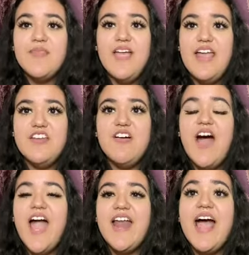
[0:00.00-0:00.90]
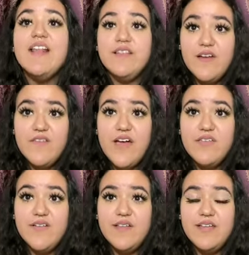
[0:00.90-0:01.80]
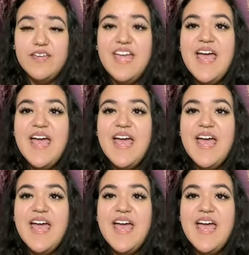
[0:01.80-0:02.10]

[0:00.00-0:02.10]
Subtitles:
And, and I love that feeling.